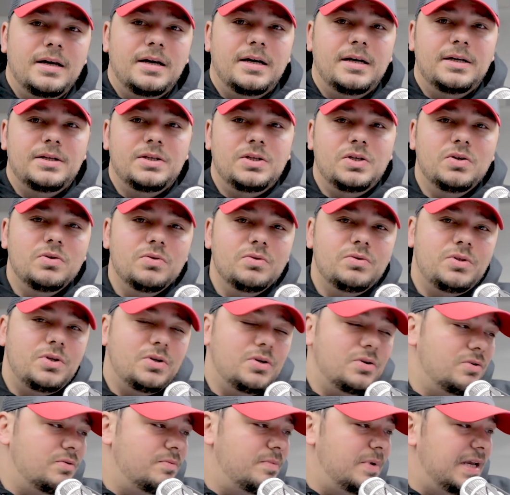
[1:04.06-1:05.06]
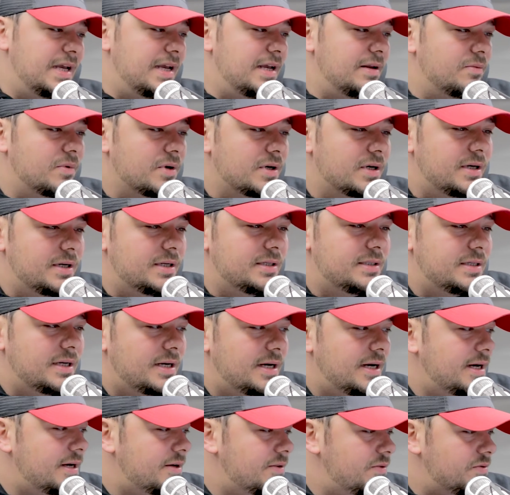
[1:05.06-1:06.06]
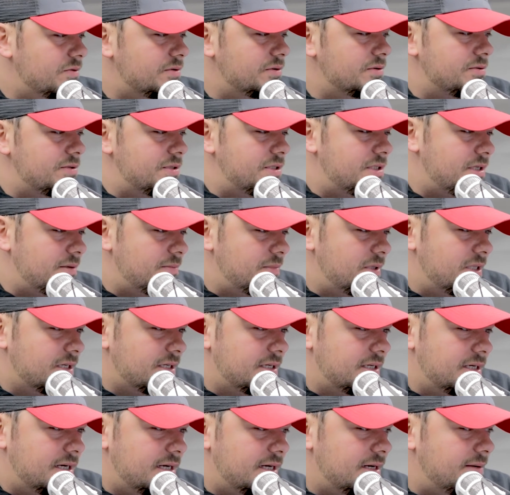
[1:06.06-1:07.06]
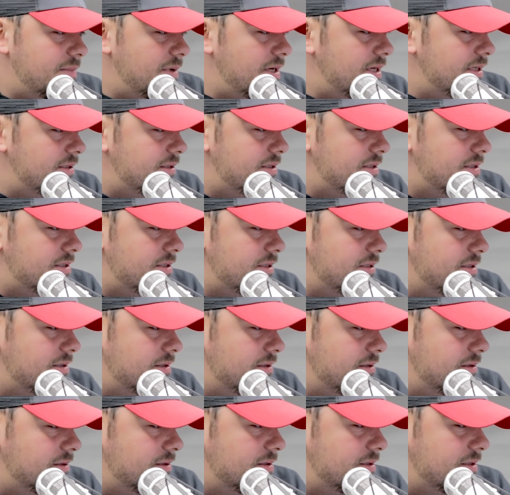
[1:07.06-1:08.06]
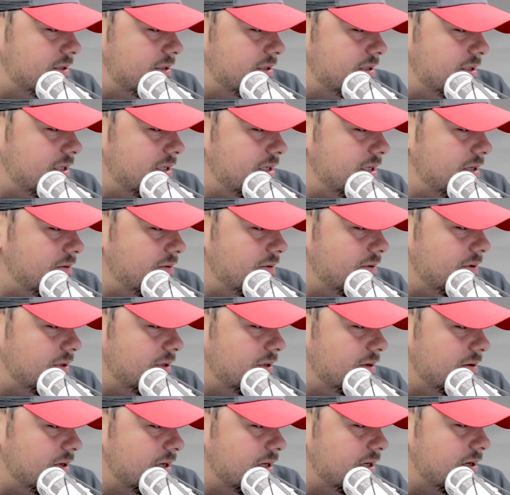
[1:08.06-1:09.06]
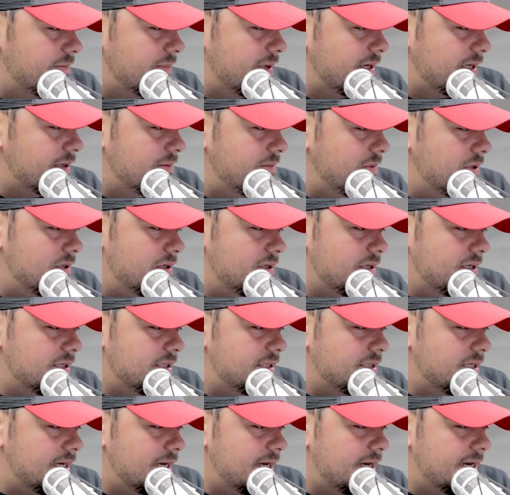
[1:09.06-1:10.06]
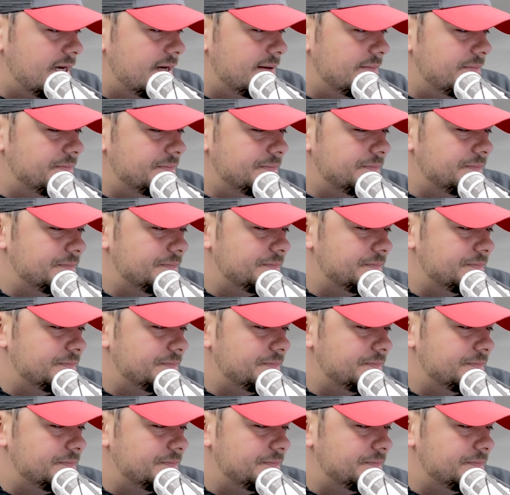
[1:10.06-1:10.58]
on YouTube, and we're going to talk through some of the comments. Let's see, go down to my community tab.